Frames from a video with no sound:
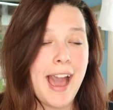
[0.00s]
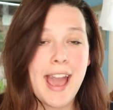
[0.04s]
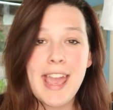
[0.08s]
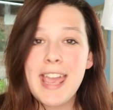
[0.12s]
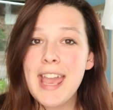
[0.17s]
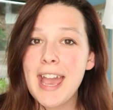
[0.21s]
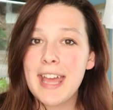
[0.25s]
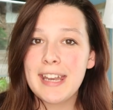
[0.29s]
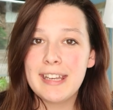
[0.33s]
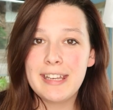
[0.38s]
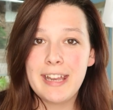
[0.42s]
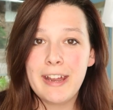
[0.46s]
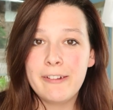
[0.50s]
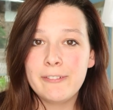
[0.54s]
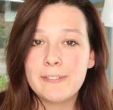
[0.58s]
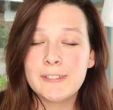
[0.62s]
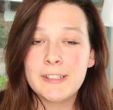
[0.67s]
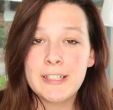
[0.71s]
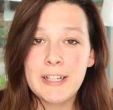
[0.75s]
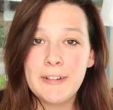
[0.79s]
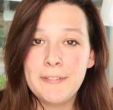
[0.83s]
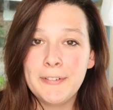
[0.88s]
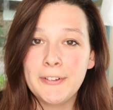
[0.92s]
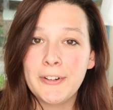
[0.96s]
I had
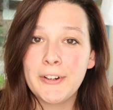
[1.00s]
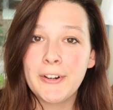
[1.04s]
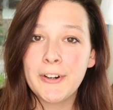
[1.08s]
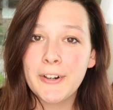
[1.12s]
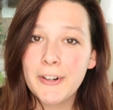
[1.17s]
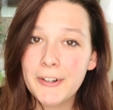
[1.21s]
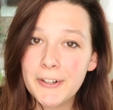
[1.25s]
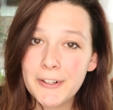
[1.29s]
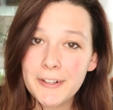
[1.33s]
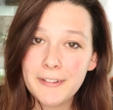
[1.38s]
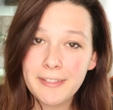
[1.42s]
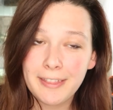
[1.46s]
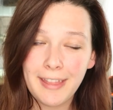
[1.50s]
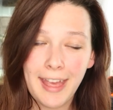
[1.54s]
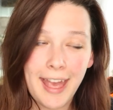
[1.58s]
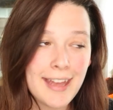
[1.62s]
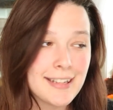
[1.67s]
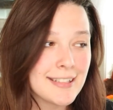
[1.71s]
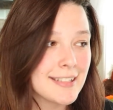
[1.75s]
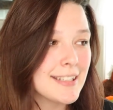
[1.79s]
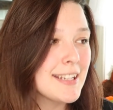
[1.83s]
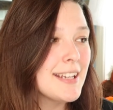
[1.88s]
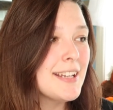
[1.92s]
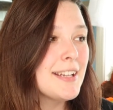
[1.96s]
never even heard
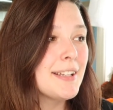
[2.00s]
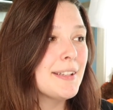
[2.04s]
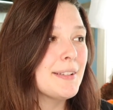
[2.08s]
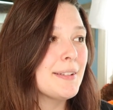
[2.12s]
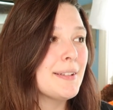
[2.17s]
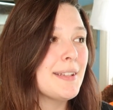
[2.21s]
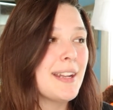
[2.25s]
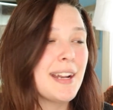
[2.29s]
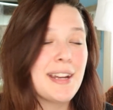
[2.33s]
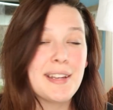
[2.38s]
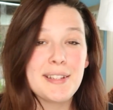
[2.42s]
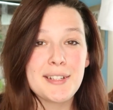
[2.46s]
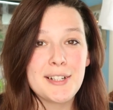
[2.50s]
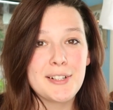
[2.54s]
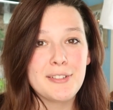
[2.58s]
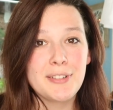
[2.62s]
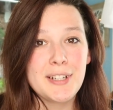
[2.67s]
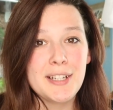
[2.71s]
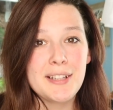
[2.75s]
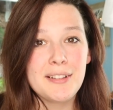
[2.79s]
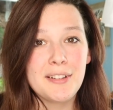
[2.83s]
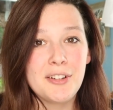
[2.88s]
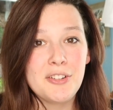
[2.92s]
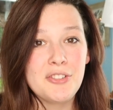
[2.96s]
that. So then I started
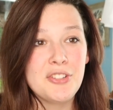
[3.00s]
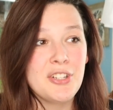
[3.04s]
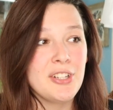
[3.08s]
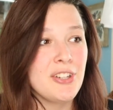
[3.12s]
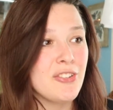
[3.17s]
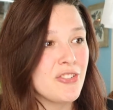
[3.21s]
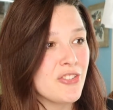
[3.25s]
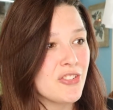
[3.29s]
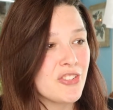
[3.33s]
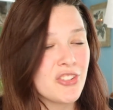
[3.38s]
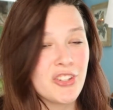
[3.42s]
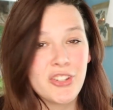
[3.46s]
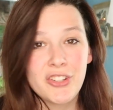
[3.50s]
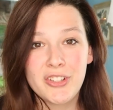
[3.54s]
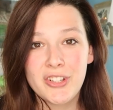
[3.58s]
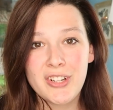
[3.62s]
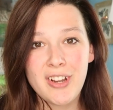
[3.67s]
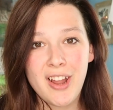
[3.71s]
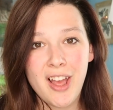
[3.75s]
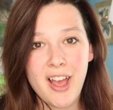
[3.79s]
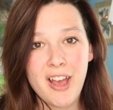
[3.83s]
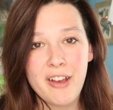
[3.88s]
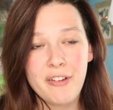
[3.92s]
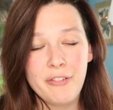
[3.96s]
researching and sure
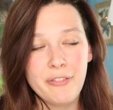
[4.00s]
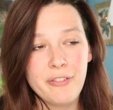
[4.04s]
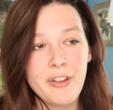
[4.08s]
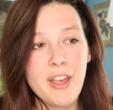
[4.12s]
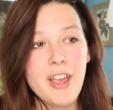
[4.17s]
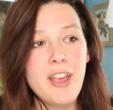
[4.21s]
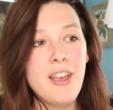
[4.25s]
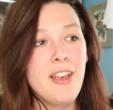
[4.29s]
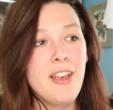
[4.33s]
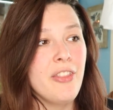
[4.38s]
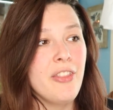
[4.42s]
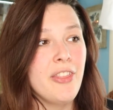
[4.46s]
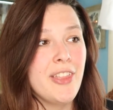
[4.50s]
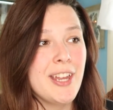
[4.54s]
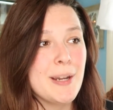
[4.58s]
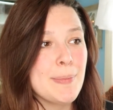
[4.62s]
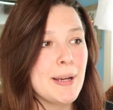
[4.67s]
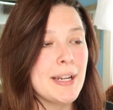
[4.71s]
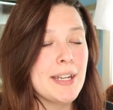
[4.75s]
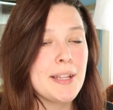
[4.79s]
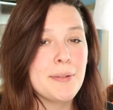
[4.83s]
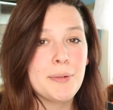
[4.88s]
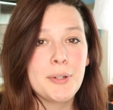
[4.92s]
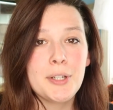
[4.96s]
enough, their
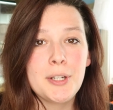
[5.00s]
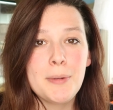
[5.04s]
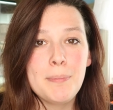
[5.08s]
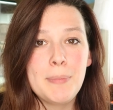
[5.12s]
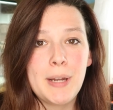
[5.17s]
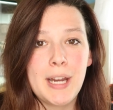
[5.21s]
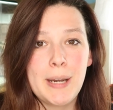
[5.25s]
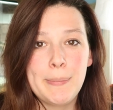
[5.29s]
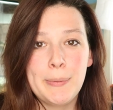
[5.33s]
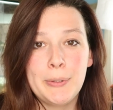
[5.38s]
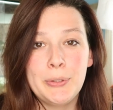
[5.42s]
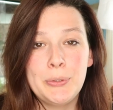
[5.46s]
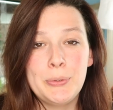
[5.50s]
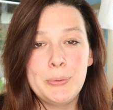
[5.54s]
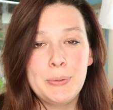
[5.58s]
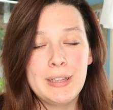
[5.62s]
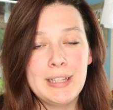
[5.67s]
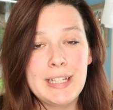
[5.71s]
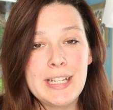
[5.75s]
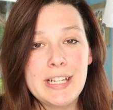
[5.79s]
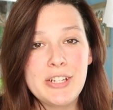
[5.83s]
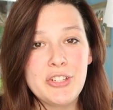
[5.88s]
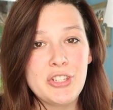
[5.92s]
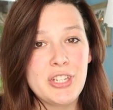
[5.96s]
bites were comparable to
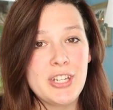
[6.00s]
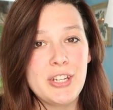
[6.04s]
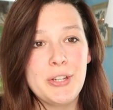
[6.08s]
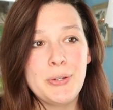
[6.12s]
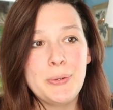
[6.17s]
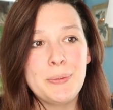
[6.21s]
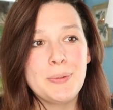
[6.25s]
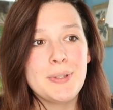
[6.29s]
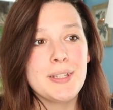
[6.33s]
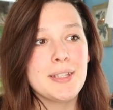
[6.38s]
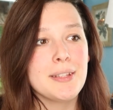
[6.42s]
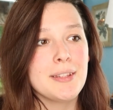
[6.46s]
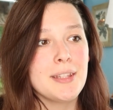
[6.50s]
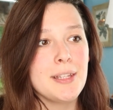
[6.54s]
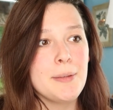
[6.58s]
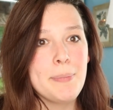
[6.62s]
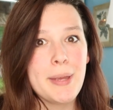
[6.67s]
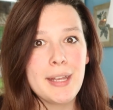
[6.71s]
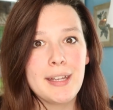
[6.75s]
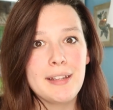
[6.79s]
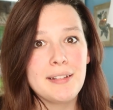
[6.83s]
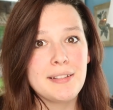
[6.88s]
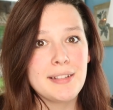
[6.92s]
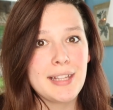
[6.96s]
a leachie, who is the
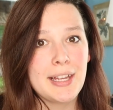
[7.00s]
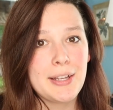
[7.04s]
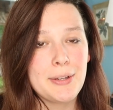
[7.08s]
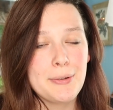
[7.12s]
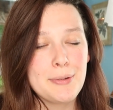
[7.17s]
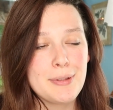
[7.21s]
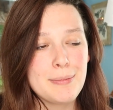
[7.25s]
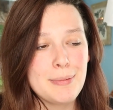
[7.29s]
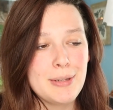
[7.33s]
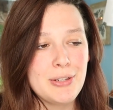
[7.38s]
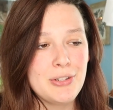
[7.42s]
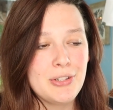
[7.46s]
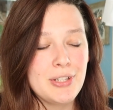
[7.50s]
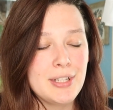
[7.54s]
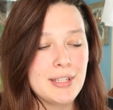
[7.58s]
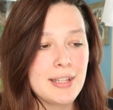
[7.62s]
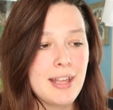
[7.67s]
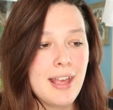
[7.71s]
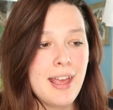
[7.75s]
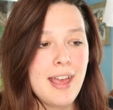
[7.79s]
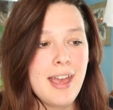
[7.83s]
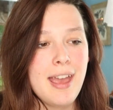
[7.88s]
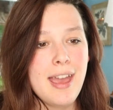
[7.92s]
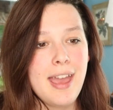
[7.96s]
biggest gecko species.